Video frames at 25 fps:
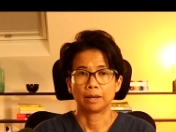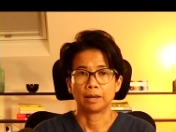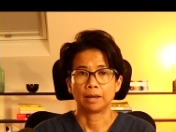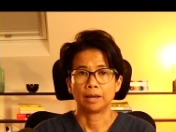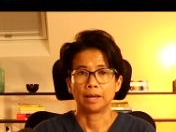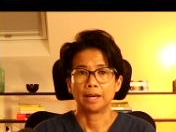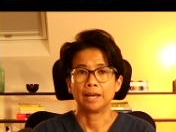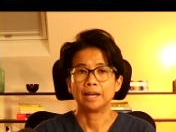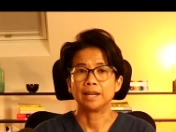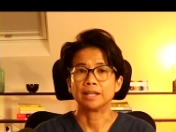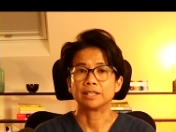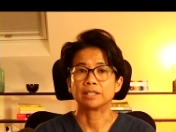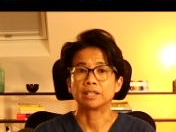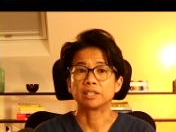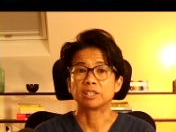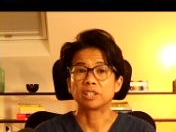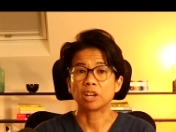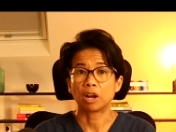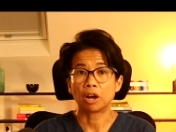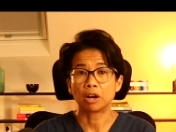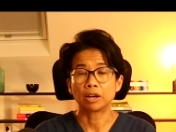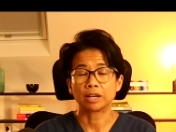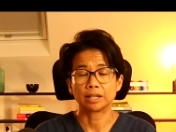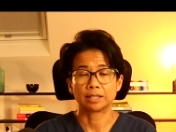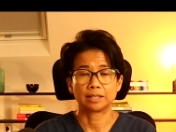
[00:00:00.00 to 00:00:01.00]
It is a
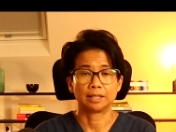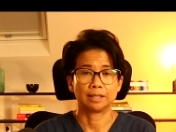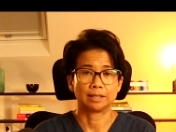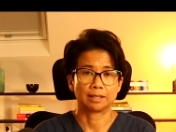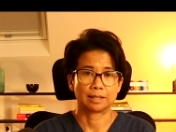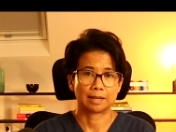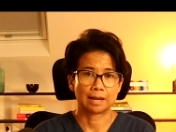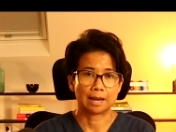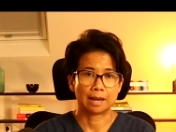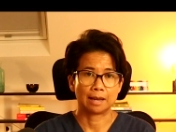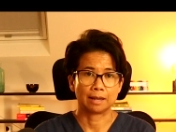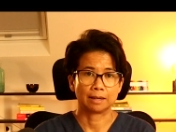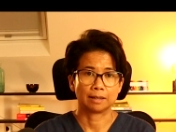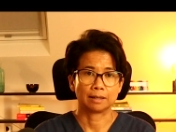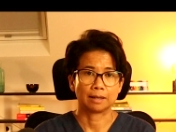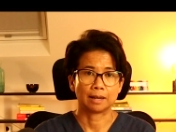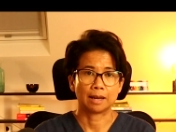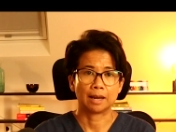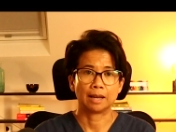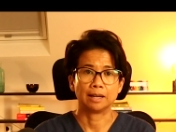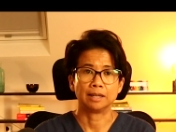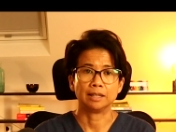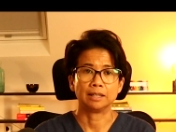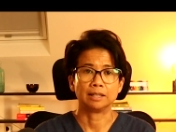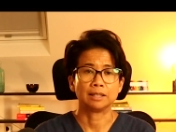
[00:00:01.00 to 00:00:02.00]
targeted scan
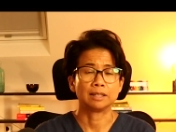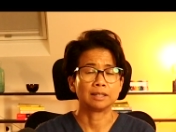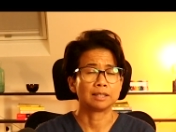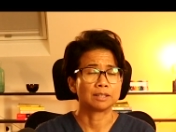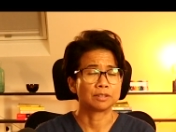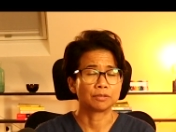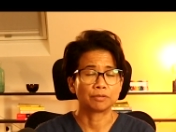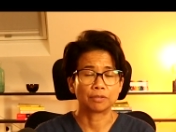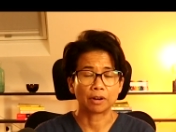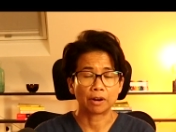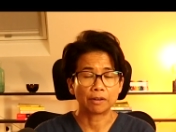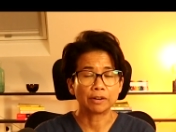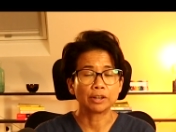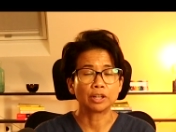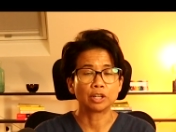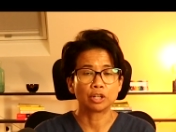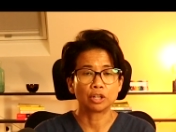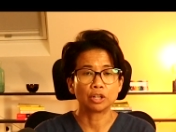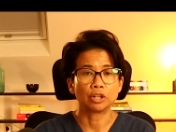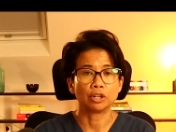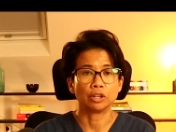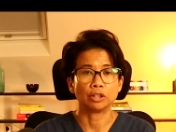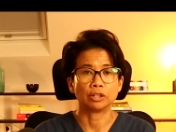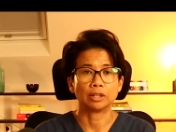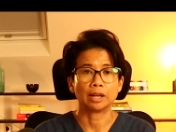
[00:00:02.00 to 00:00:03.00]
and it is very
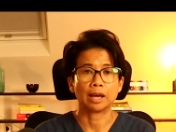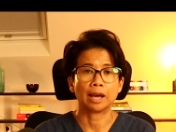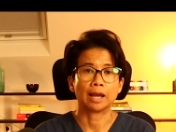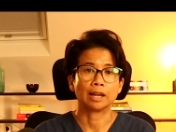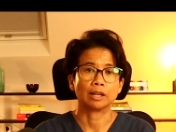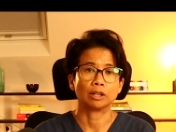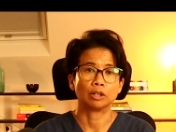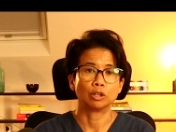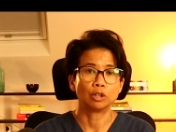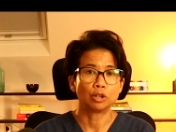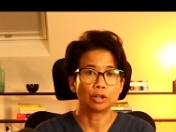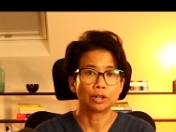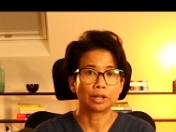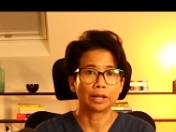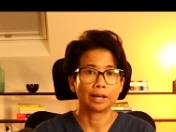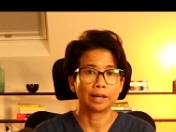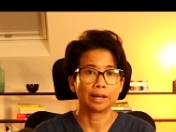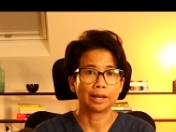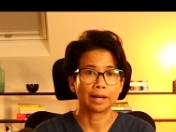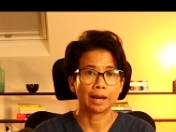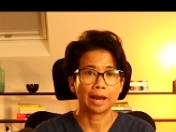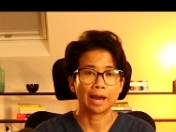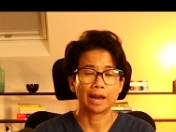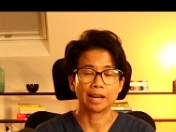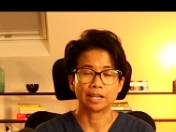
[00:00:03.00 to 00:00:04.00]
good at
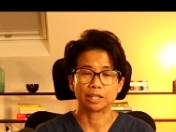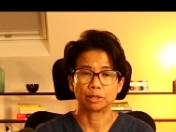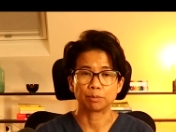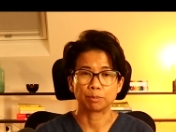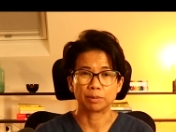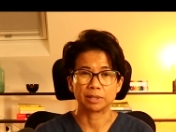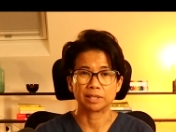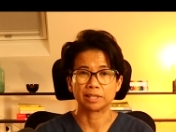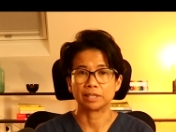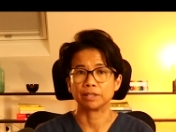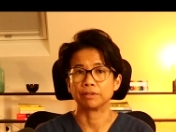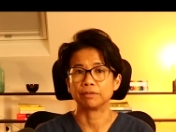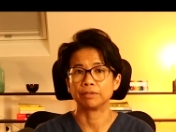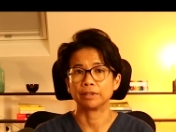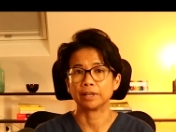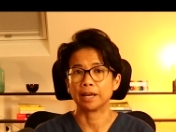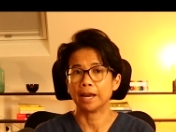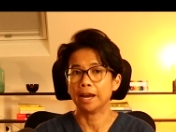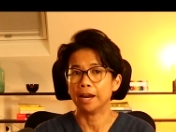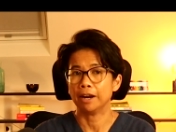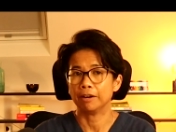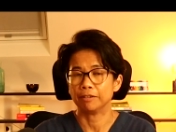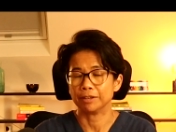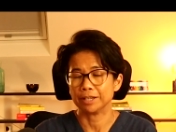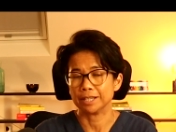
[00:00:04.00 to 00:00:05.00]
looking at specific
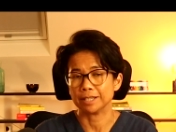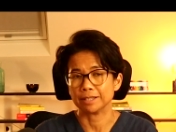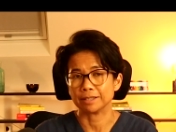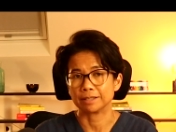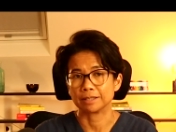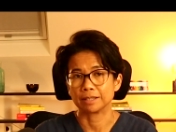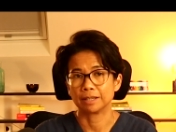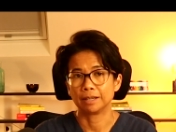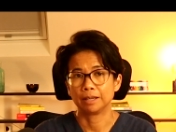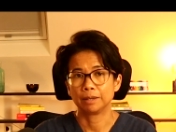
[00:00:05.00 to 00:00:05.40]
areas.